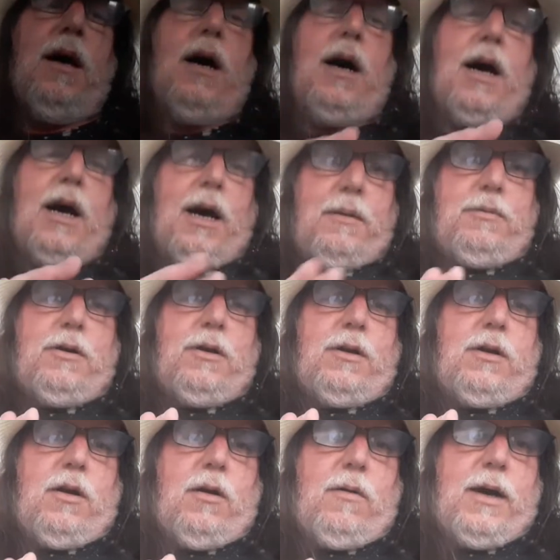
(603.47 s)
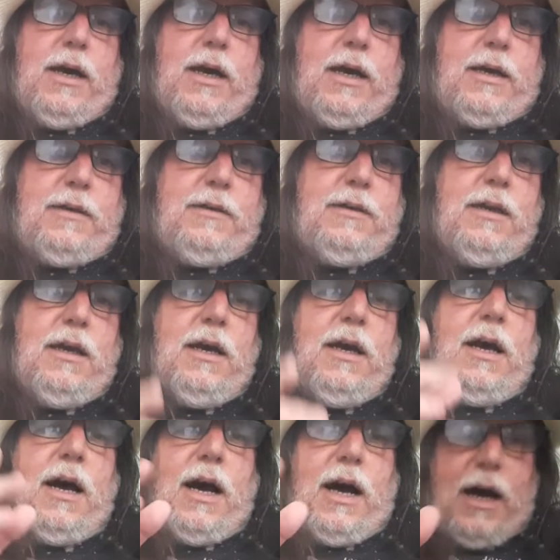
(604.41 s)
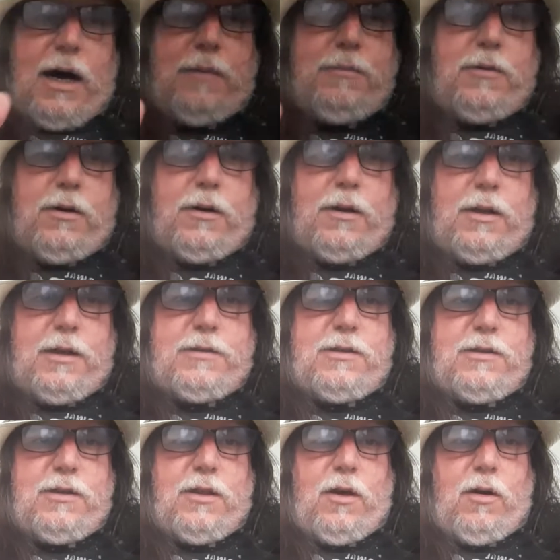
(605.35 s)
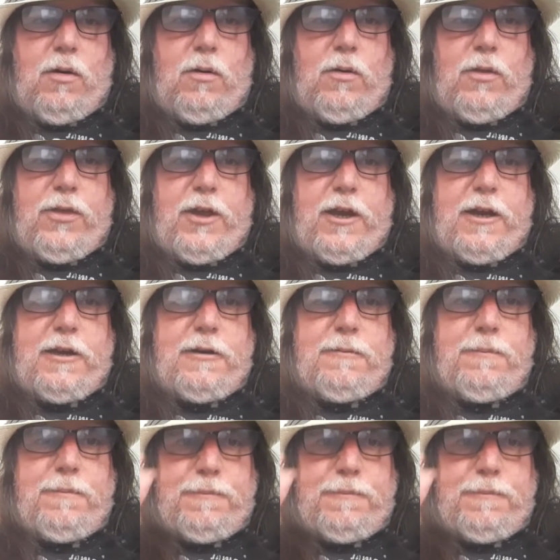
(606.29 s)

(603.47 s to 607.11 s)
I'm going to go ahead. I'm going to listen to the whole thing.